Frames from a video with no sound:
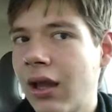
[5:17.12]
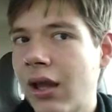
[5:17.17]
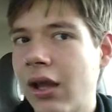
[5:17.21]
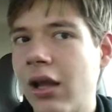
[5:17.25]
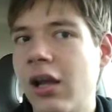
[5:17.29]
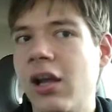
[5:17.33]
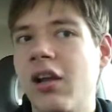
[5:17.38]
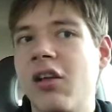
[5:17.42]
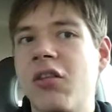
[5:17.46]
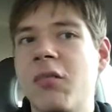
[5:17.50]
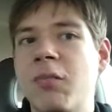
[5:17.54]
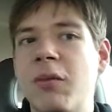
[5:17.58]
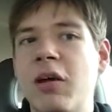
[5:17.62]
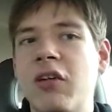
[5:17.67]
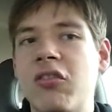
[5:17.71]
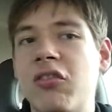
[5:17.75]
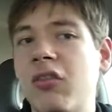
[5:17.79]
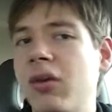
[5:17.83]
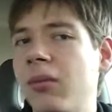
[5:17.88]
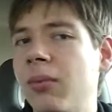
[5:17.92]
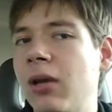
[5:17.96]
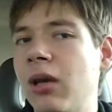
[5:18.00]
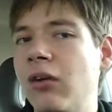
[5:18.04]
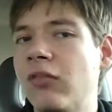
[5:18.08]
is
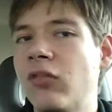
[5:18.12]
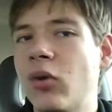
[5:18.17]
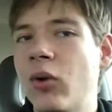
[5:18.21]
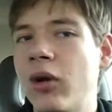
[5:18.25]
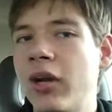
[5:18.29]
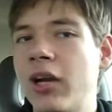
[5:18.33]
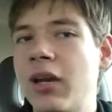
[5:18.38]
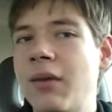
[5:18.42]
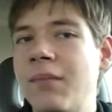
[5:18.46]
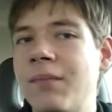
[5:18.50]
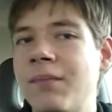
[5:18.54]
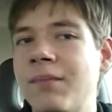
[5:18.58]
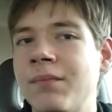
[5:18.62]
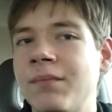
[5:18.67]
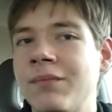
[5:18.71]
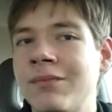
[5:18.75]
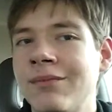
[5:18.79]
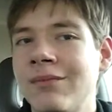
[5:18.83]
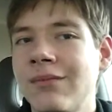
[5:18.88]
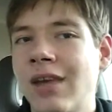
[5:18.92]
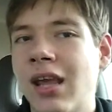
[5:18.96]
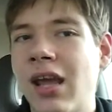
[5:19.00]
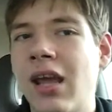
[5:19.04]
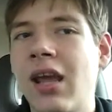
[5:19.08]
best to be avoided.
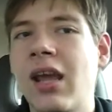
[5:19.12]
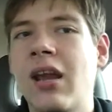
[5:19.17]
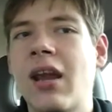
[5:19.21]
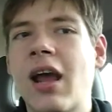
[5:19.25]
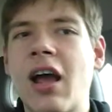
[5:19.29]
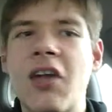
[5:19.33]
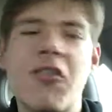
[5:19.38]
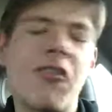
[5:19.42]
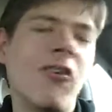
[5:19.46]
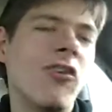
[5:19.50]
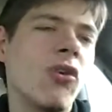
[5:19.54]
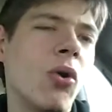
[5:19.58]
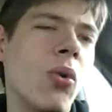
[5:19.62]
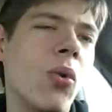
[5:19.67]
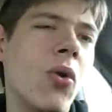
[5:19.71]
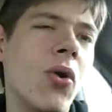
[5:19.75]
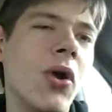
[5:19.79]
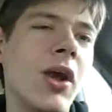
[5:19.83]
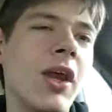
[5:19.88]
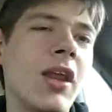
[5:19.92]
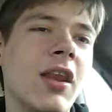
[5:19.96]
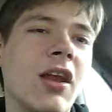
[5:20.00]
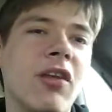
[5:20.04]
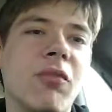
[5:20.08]
And as a
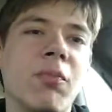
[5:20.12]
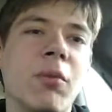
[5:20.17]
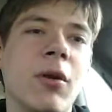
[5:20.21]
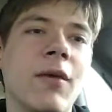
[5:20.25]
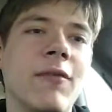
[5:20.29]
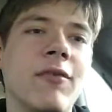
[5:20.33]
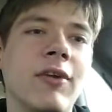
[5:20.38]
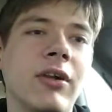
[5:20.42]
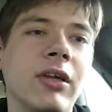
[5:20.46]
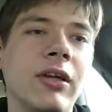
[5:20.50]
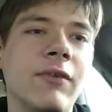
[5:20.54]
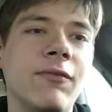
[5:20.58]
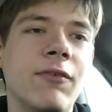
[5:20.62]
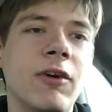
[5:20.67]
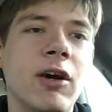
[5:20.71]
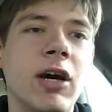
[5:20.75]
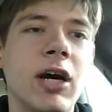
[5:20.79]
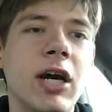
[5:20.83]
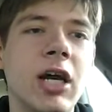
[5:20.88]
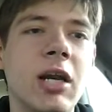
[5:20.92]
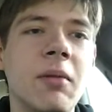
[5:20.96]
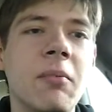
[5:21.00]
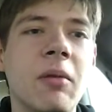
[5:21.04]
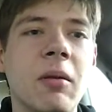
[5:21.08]
toy, that's perfectly
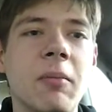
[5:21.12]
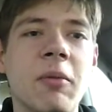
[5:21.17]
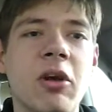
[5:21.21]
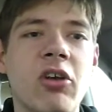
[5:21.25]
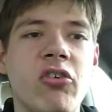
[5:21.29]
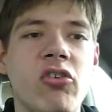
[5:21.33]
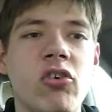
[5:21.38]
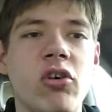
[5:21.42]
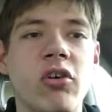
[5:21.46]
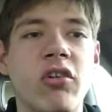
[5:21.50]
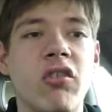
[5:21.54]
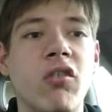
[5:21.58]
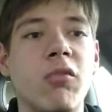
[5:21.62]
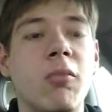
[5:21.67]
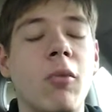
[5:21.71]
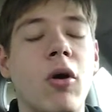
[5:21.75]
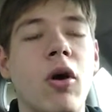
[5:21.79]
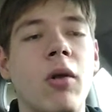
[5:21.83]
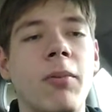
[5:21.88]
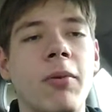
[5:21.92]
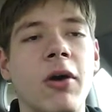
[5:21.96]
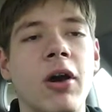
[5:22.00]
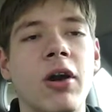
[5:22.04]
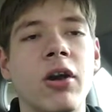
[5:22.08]
fine, but make sure it's a
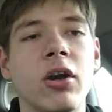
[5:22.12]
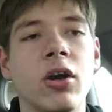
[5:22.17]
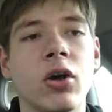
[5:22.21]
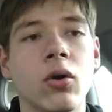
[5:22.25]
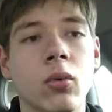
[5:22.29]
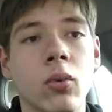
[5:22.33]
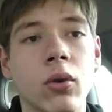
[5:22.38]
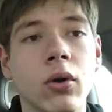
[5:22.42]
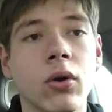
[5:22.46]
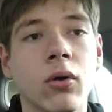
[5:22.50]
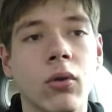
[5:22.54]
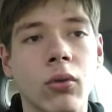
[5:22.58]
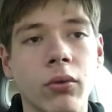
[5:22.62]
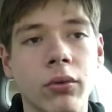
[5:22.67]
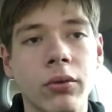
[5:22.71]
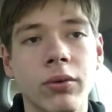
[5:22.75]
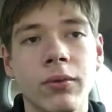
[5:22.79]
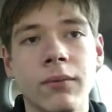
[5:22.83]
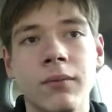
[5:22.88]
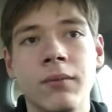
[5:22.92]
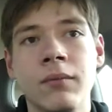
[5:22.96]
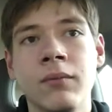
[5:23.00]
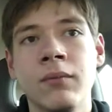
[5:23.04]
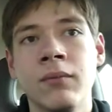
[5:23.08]
small part of your world.
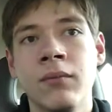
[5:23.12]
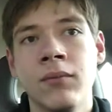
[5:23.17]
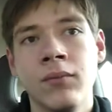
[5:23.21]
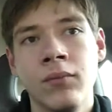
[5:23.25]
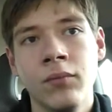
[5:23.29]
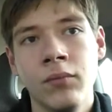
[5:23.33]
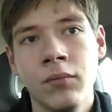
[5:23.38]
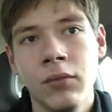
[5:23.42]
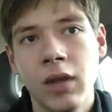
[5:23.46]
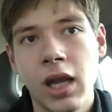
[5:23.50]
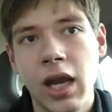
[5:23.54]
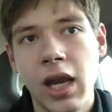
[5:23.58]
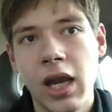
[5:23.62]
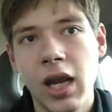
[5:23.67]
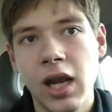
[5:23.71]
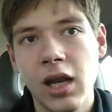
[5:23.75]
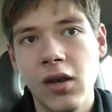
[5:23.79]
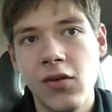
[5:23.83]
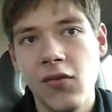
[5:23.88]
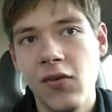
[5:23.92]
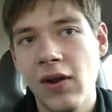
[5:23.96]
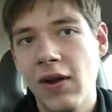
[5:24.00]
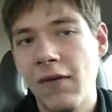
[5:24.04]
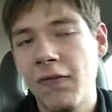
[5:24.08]

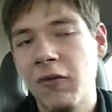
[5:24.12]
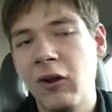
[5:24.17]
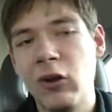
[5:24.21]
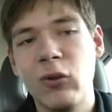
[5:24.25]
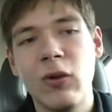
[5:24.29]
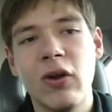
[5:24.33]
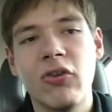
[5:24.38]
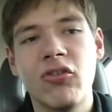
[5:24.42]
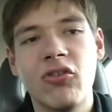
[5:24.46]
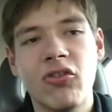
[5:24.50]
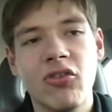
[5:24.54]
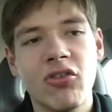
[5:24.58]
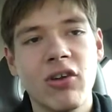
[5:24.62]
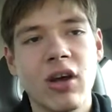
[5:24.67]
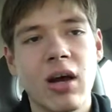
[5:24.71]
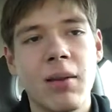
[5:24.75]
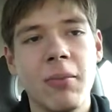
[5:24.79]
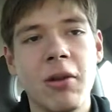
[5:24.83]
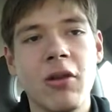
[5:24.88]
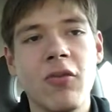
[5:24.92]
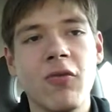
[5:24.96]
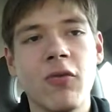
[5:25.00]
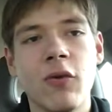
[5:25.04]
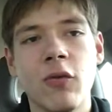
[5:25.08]
And if you have any questions,
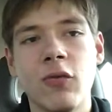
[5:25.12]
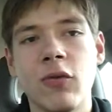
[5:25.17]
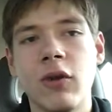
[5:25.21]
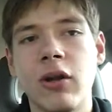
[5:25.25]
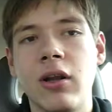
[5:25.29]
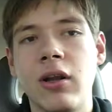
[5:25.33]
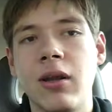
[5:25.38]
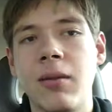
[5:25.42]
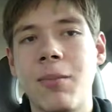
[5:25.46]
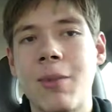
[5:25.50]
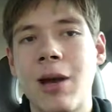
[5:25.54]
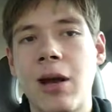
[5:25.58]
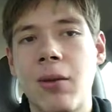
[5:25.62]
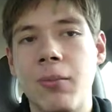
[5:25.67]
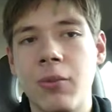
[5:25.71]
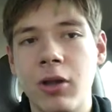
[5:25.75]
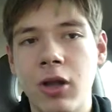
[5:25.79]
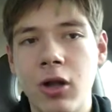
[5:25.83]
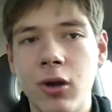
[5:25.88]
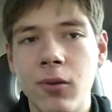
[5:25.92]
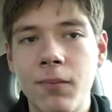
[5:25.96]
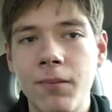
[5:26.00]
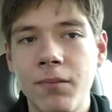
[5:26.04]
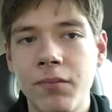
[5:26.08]
comments, feel free to leave them down
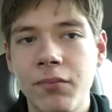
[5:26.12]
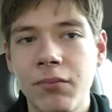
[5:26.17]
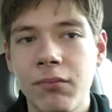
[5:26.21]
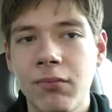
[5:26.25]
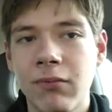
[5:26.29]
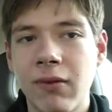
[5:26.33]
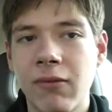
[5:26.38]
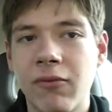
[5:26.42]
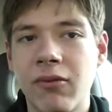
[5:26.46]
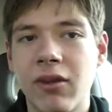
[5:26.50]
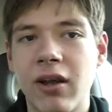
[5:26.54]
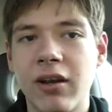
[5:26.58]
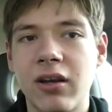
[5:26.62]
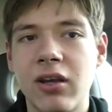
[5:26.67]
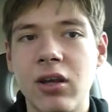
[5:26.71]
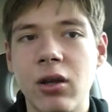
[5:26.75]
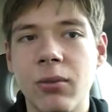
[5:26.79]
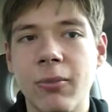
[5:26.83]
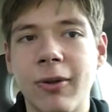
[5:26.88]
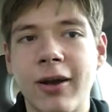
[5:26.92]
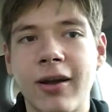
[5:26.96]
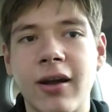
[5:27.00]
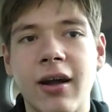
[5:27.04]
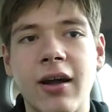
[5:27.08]
below. If you'd like to
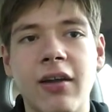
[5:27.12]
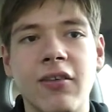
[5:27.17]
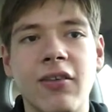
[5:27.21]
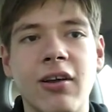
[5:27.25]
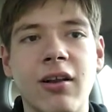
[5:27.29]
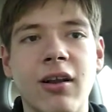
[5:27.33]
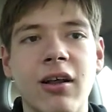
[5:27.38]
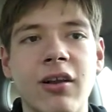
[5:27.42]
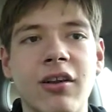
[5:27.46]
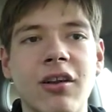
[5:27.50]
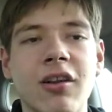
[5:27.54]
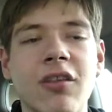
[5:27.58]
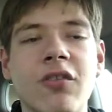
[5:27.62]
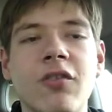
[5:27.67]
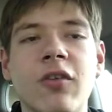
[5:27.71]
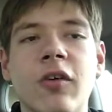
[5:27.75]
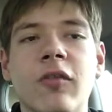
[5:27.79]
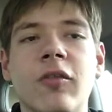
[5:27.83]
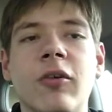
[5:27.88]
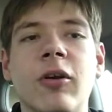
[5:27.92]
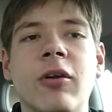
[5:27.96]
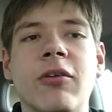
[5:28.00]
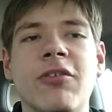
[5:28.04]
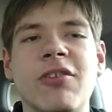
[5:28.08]
hear more content like this,
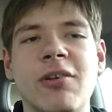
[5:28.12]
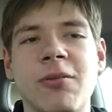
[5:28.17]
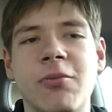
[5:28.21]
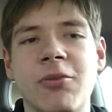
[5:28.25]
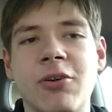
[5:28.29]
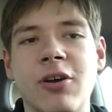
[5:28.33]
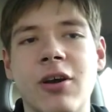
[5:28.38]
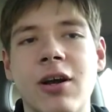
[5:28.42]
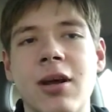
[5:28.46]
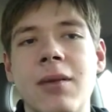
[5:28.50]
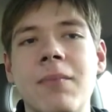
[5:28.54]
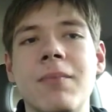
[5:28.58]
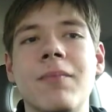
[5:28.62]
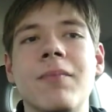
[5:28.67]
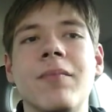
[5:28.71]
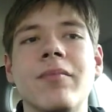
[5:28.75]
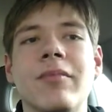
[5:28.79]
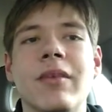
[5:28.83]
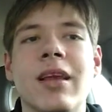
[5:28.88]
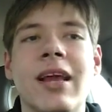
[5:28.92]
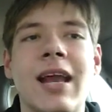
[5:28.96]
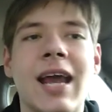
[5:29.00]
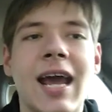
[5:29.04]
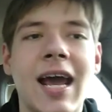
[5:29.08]
feel free to subscribe,
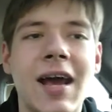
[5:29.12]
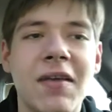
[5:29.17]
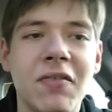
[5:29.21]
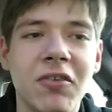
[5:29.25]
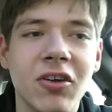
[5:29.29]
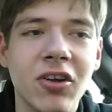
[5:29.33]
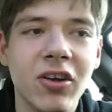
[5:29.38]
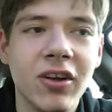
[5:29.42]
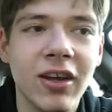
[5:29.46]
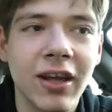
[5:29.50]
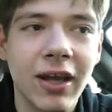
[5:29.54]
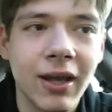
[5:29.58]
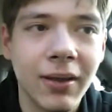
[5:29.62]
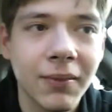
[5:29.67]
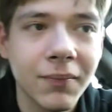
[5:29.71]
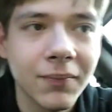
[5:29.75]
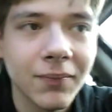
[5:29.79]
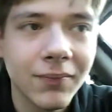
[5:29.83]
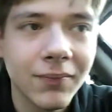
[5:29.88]
and have a good day.